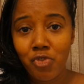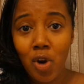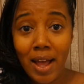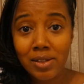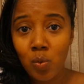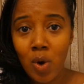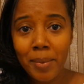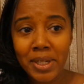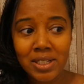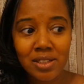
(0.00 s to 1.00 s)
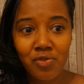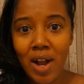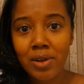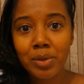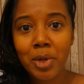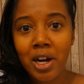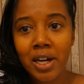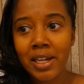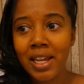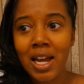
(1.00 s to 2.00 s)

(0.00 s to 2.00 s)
for as a woman, is frowned upon.